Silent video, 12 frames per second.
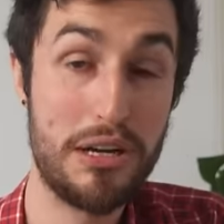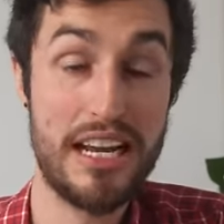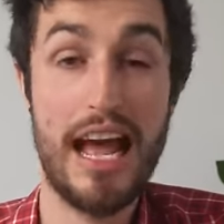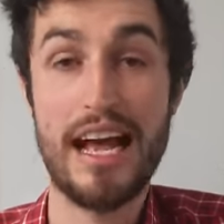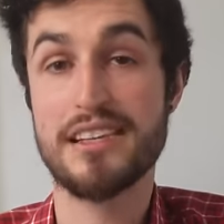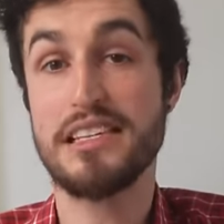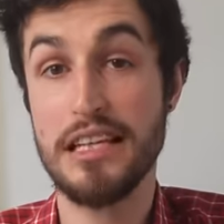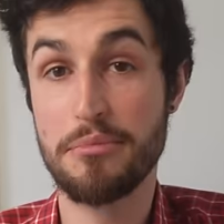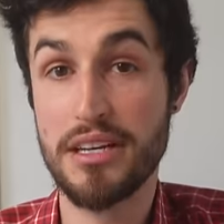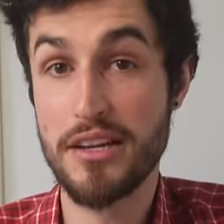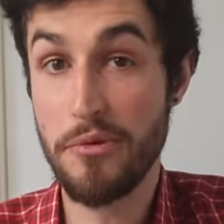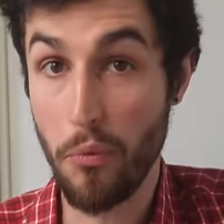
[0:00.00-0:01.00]
but it has
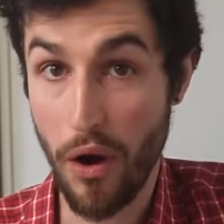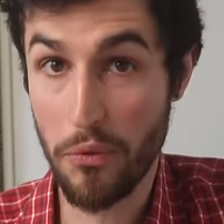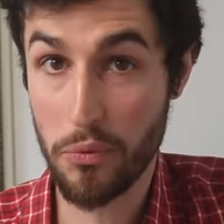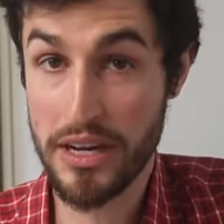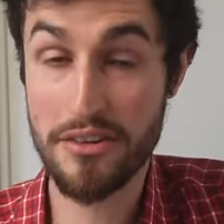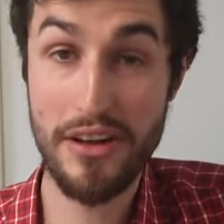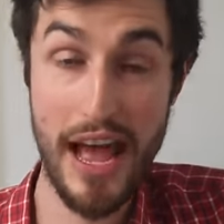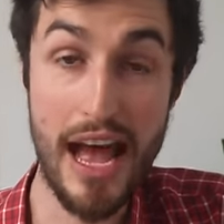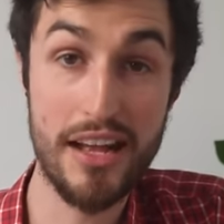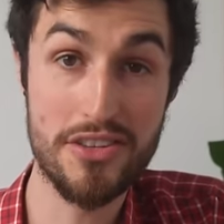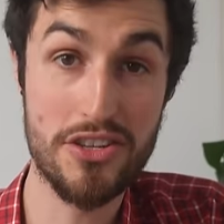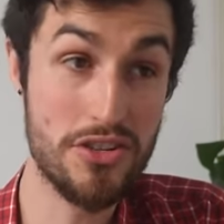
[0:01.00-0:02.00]
limited what we have
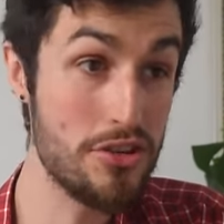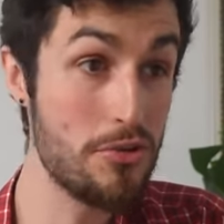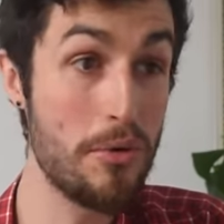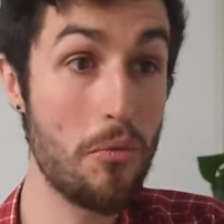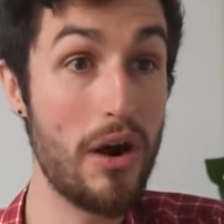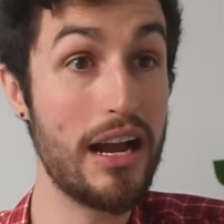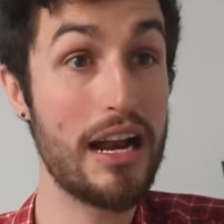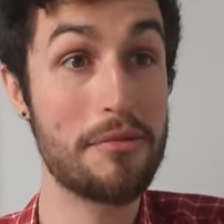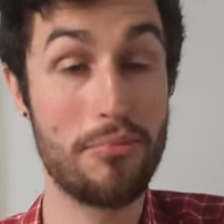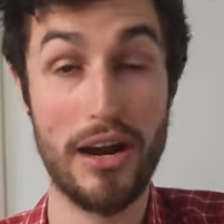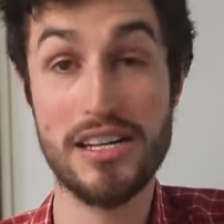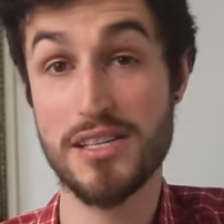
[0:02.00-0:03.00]
had to do and what kind
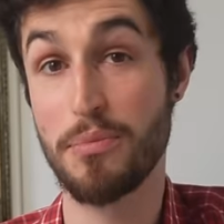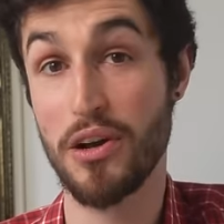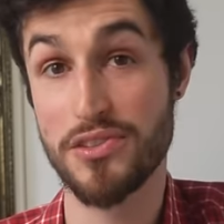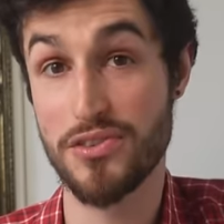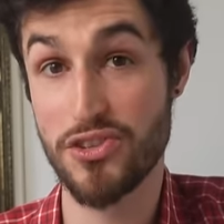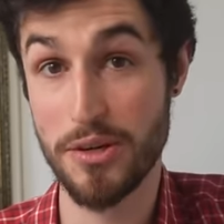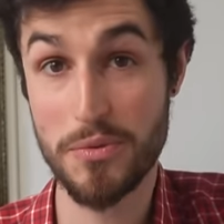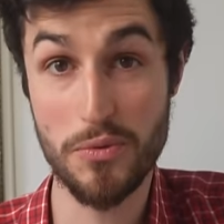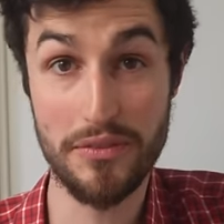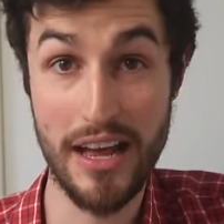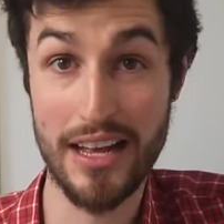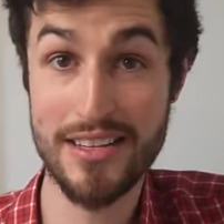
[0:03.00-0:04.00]
of brand sponsorships
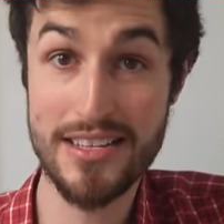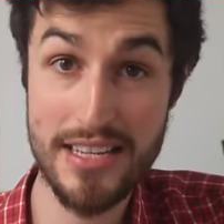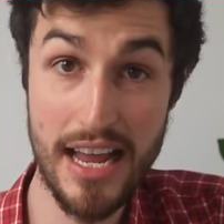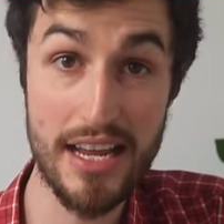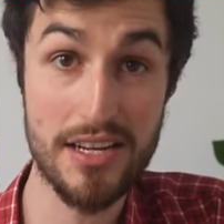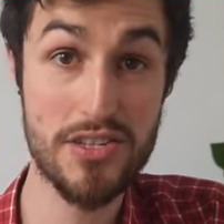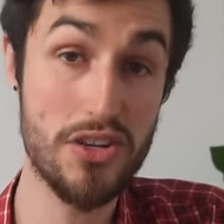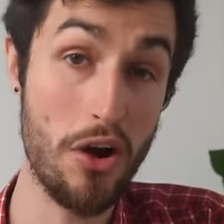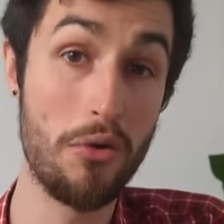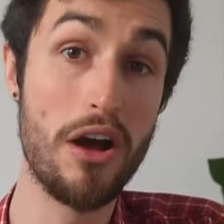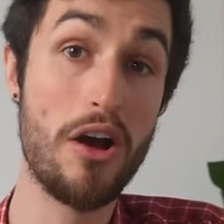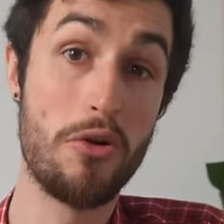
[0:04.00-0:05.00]
we've had to take.
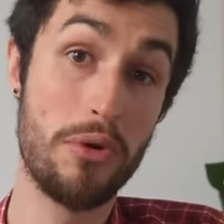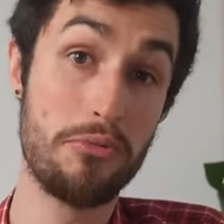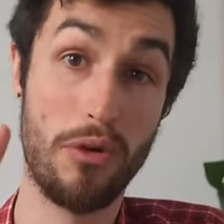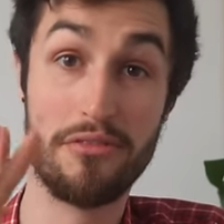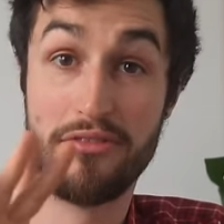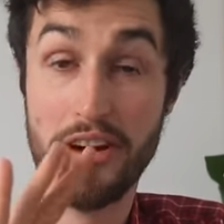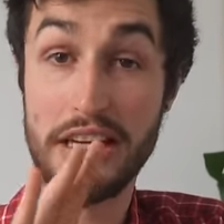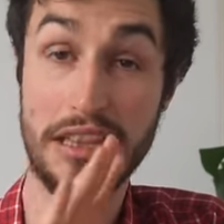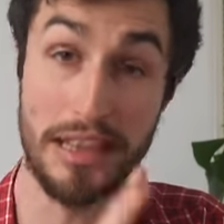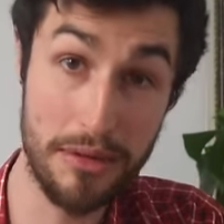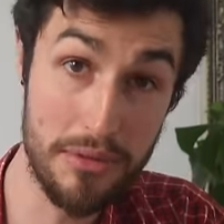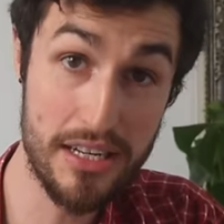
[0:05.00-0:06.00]
So we run very
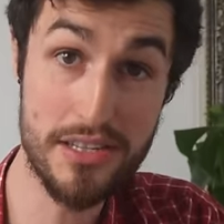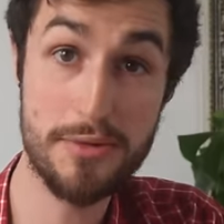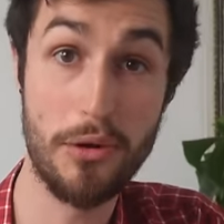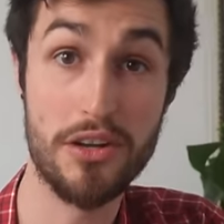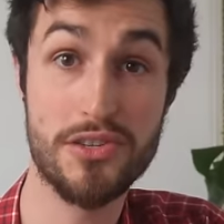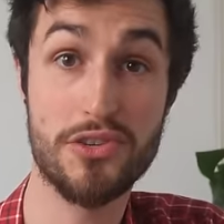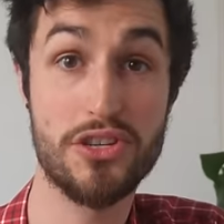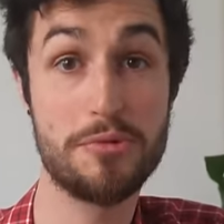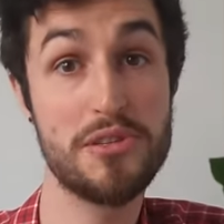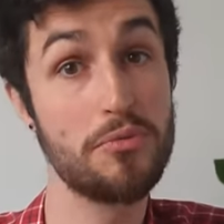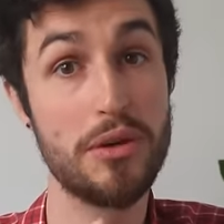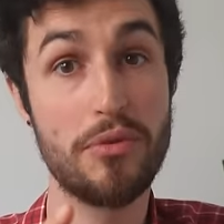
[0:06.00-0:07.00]
limited
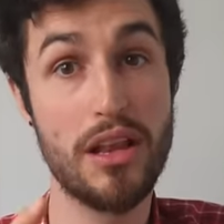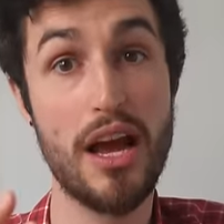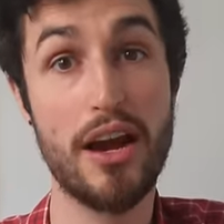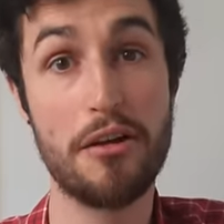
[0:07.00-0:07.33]
sponsorships and we rely